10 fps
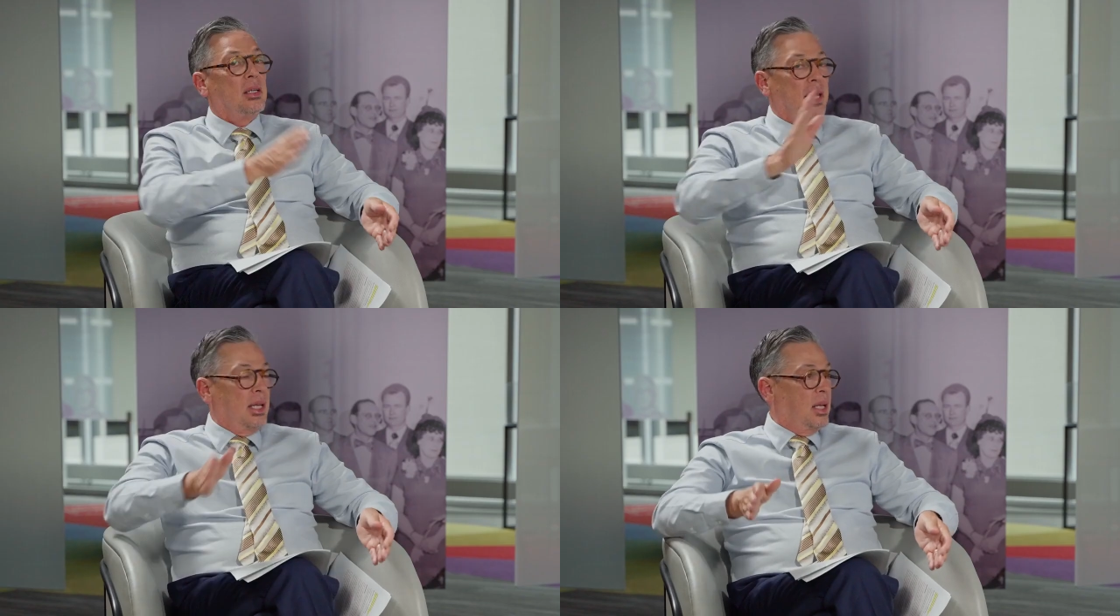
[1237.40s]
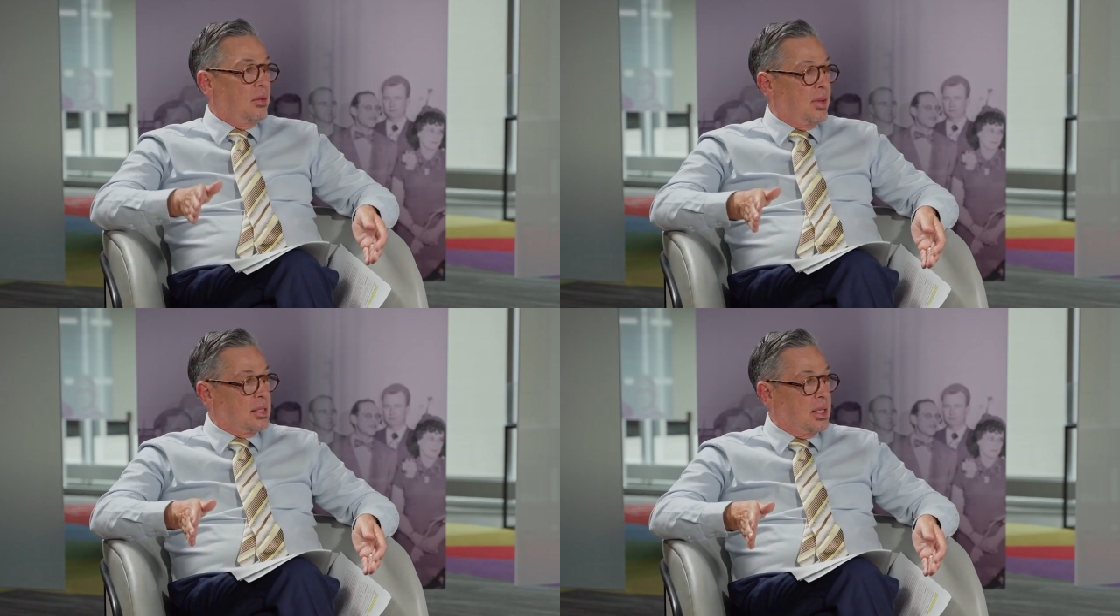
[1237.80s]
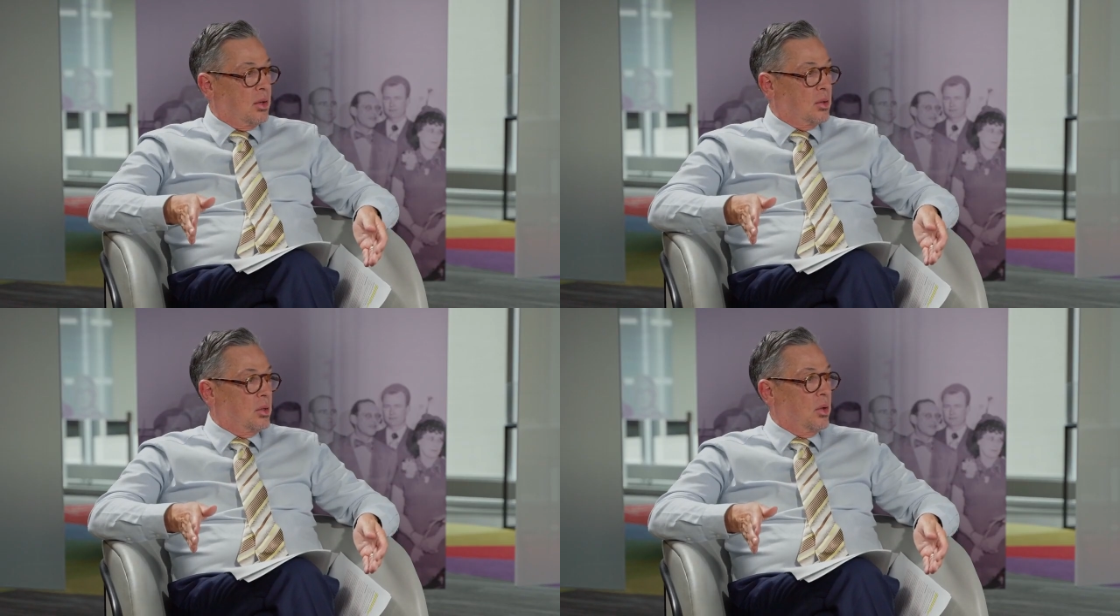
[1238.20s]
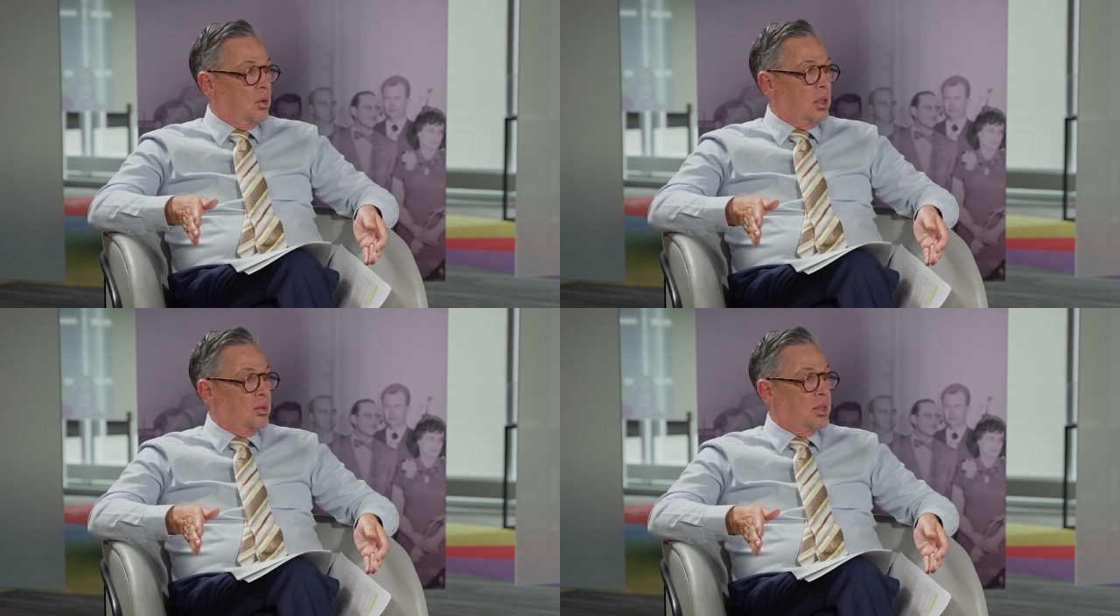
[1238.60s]
Getting convexity on
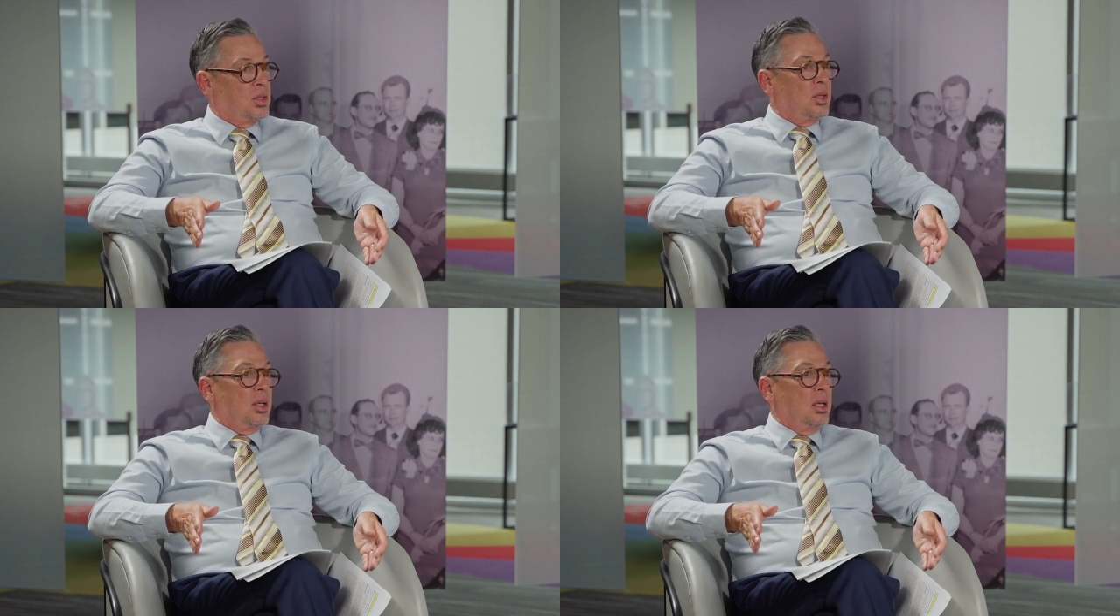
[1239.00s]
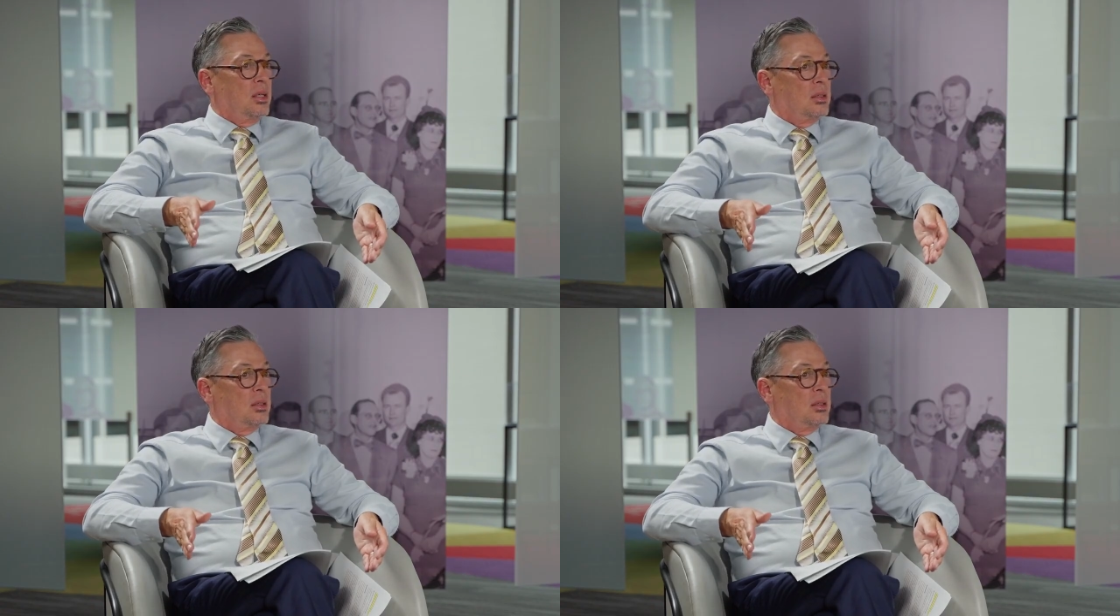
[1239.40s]
earlier in the journey.